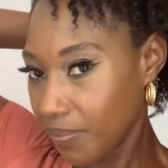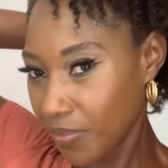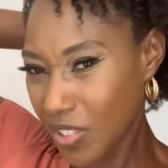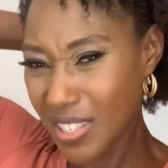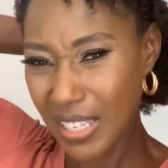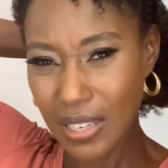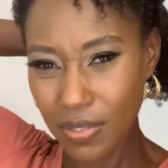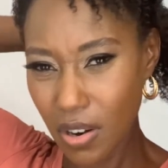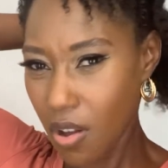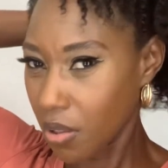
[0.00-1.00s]
just
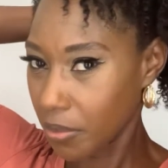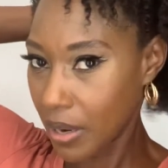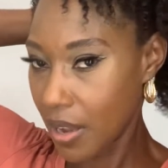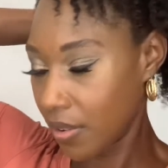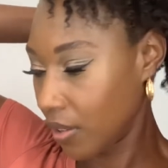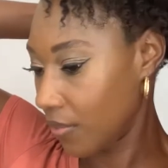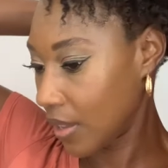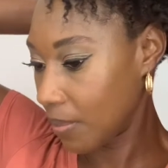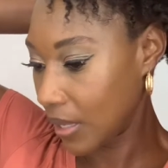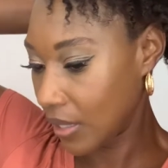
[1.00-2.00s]
even all around, if
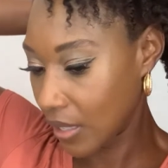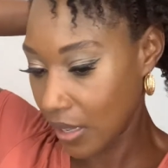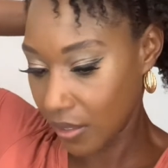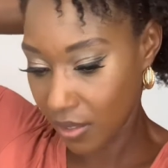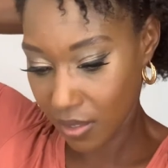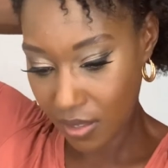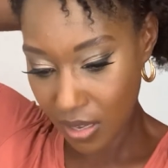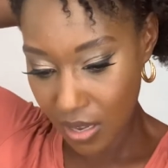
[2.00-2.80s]
that makes sense.